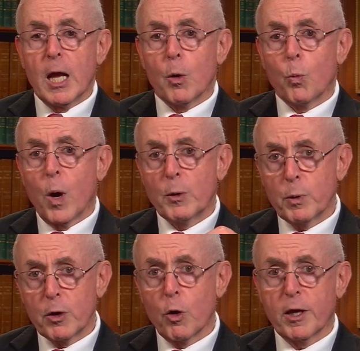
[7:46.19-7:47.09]
When we
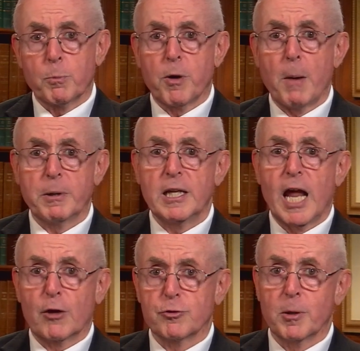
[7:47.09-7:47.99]
look at property
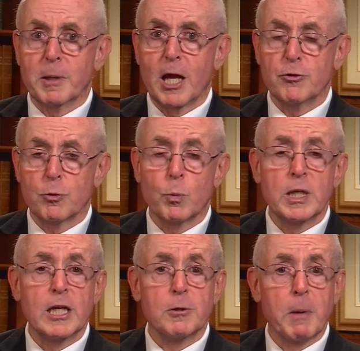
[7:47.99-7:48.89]
tax elimination, we
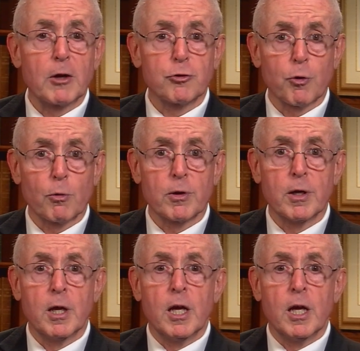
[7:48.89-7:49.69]
need to make certain